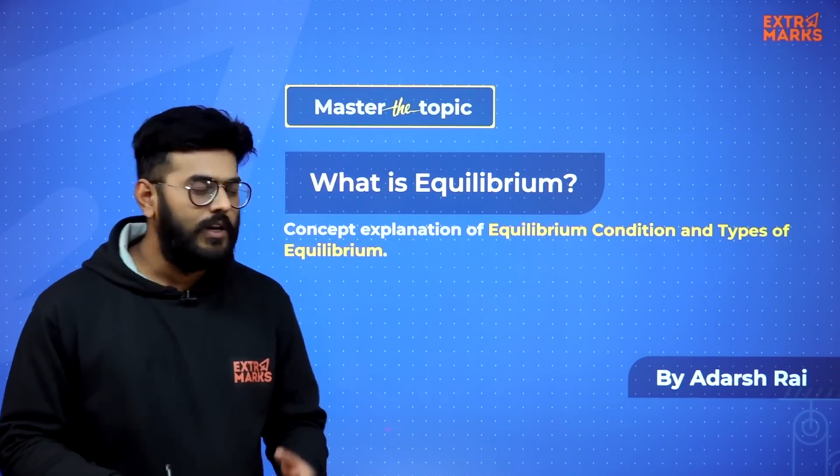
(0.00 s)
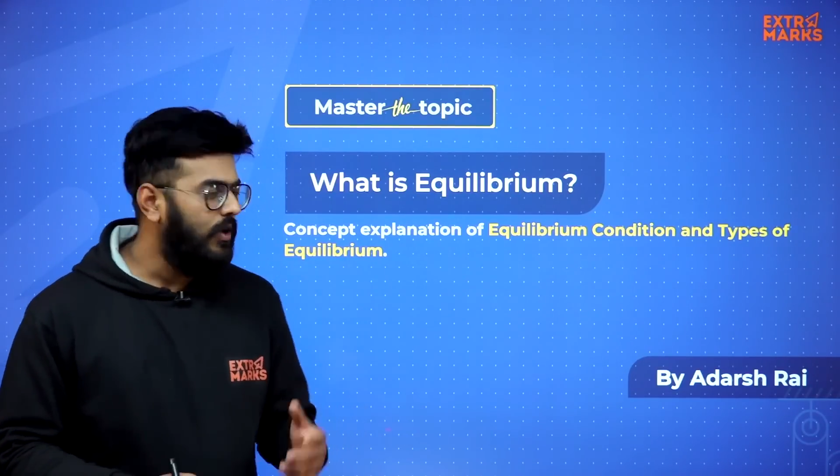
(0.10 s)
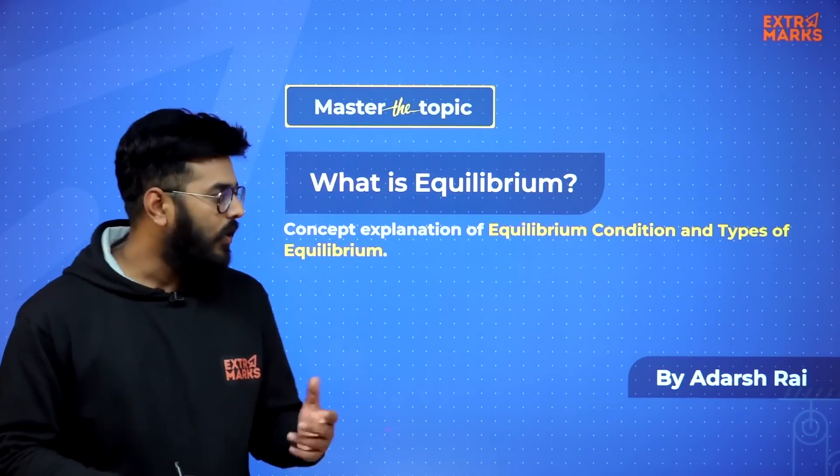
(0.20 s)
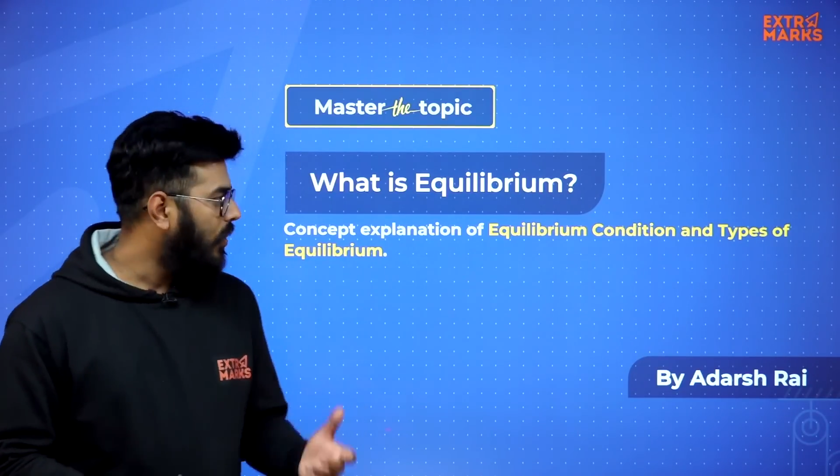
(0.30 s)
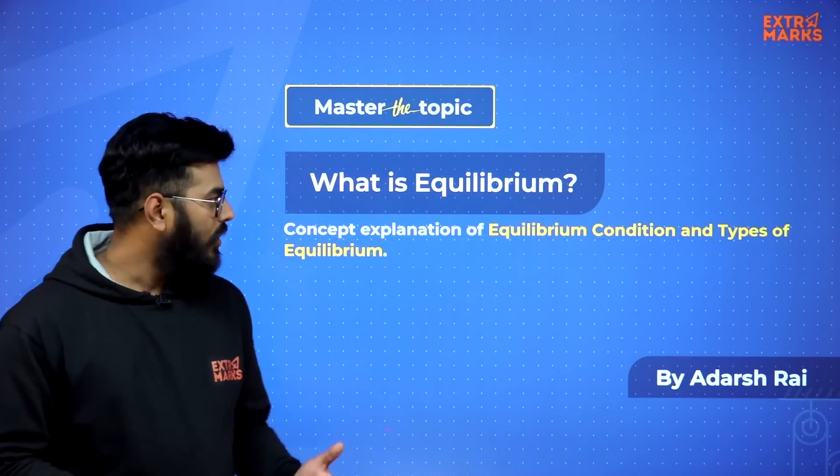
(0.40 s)
will
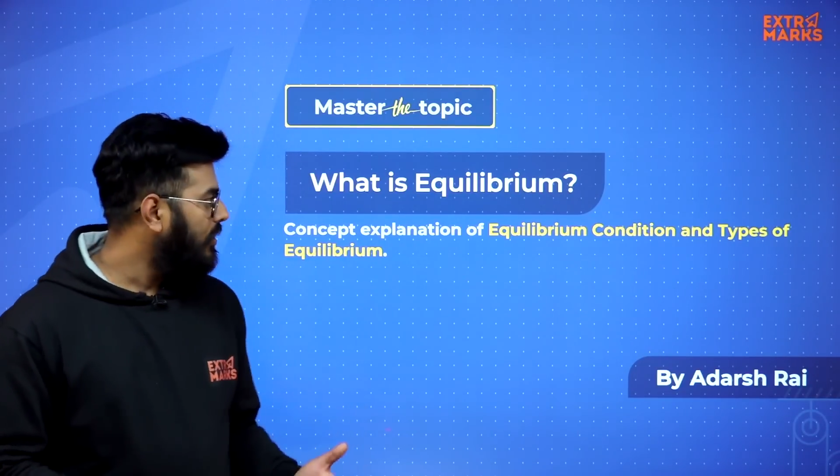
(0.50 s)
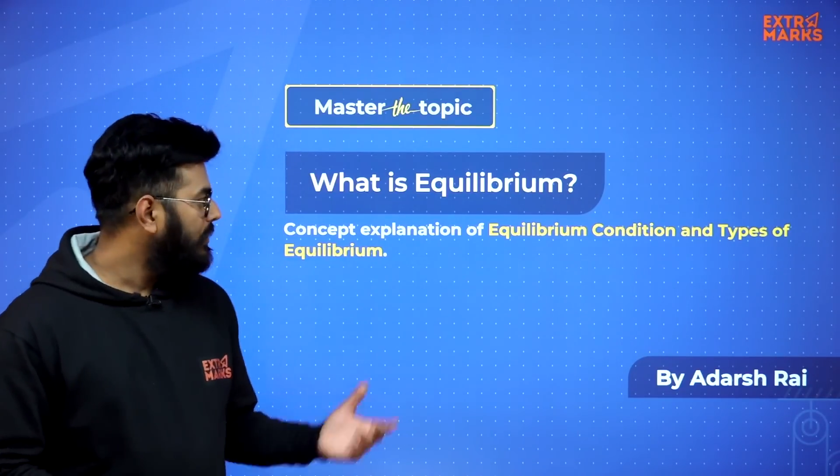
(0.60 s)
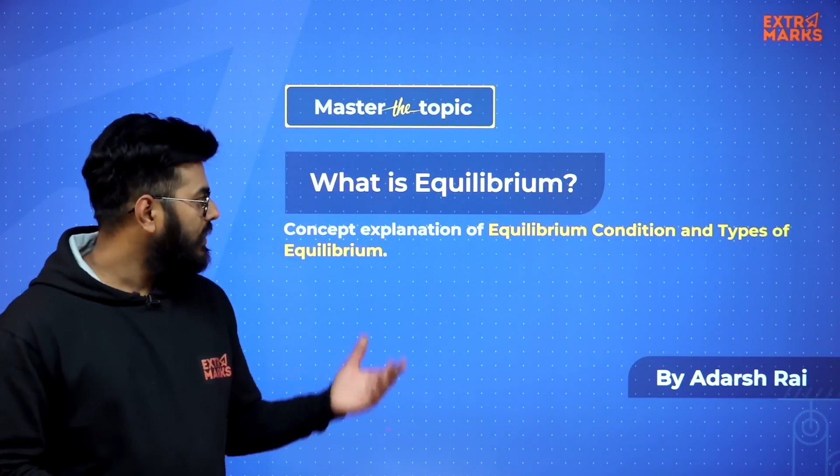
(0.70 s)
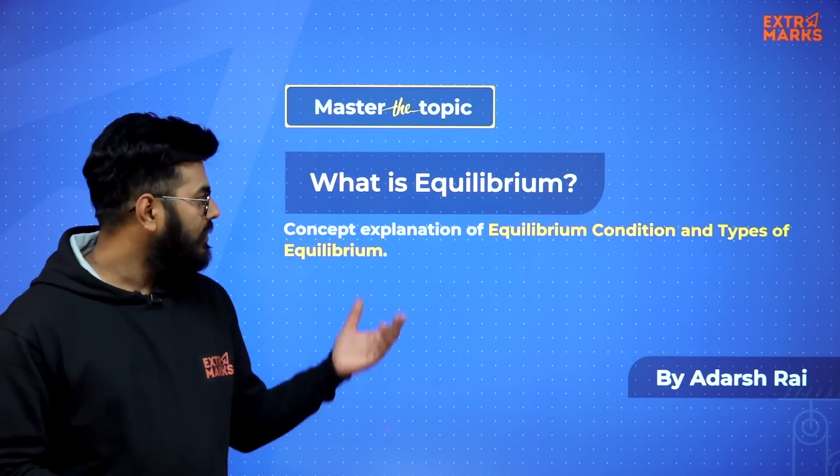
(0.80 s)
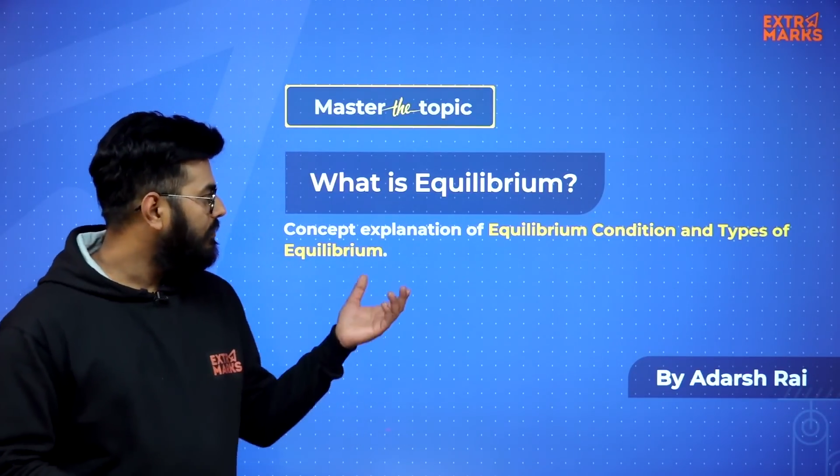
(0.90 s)
all
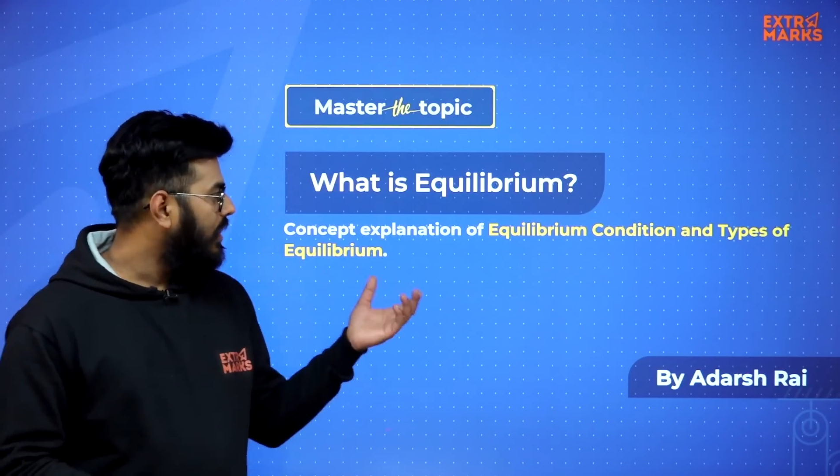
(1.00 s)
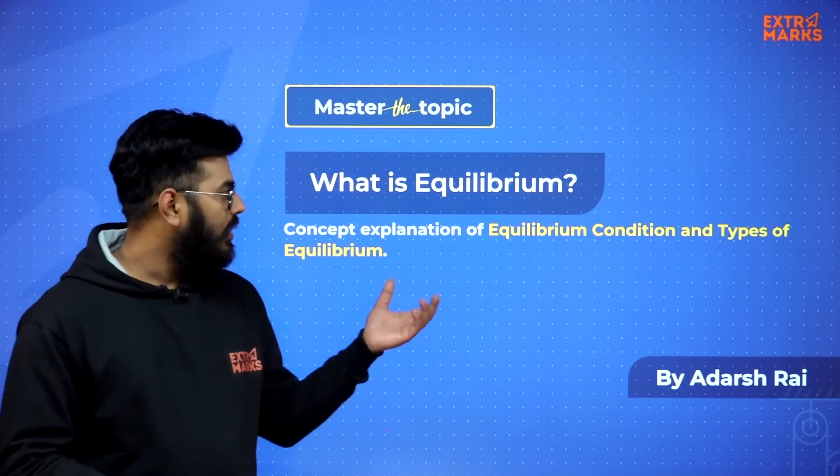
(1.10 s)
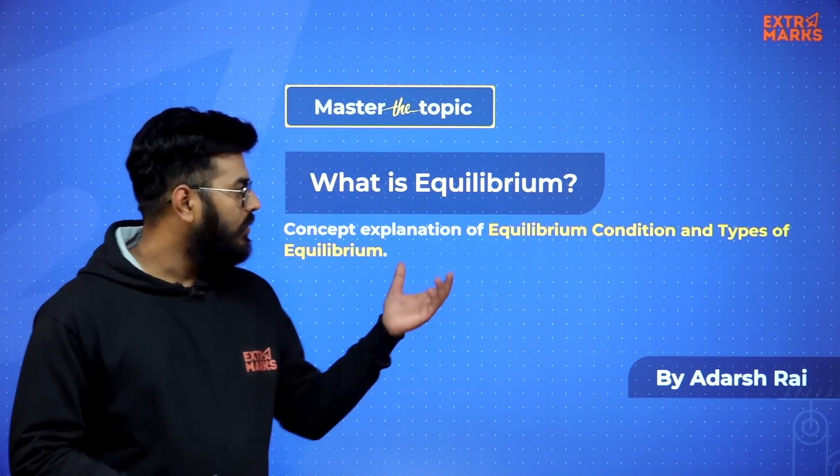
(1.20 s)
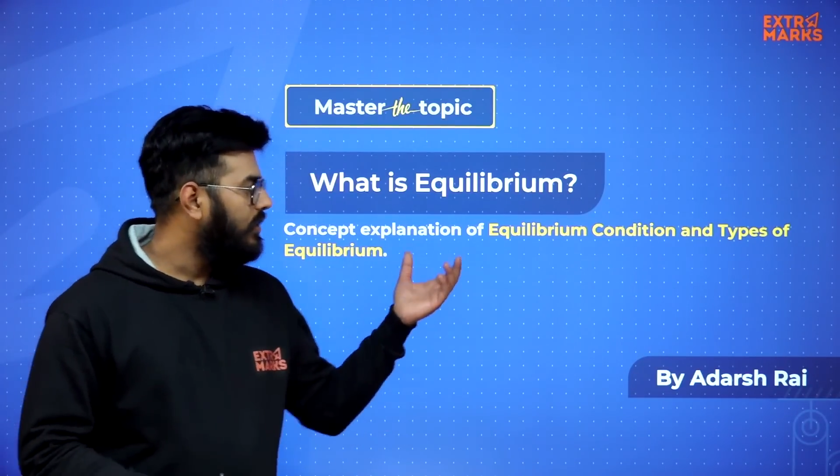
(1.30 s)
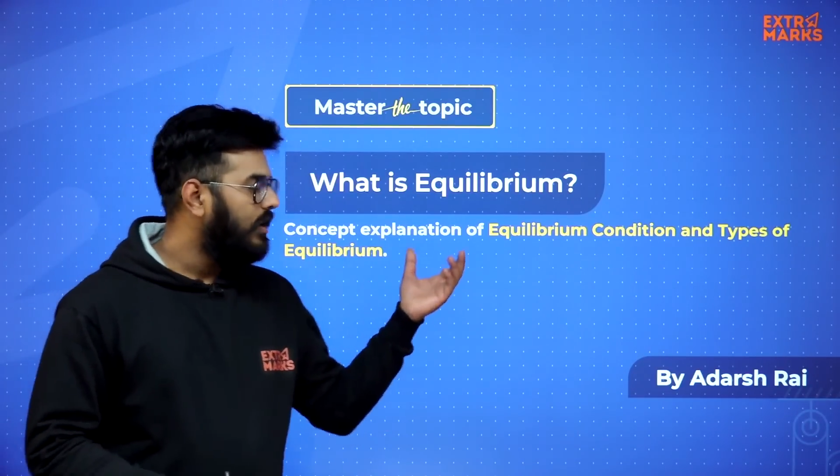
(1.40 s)
about